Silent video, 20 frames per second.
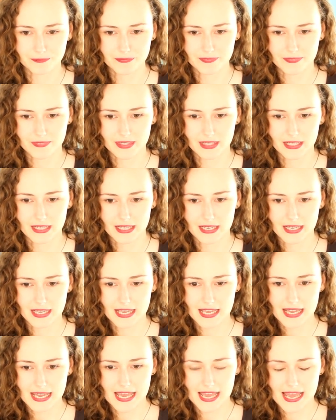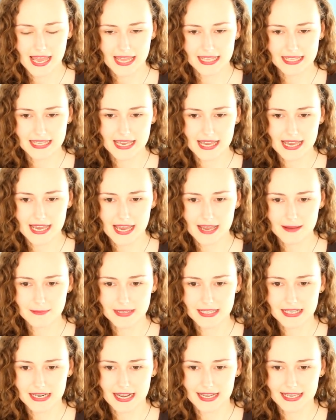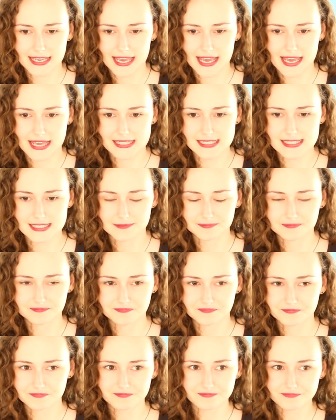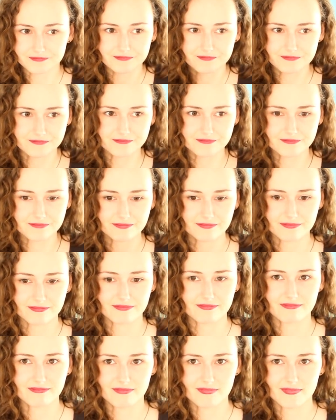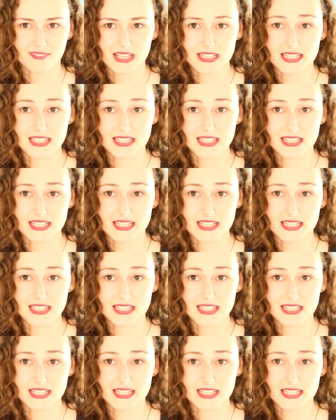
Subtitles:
He did get a bit of the sun. Yeah, so I guess. Fire retardants going on there.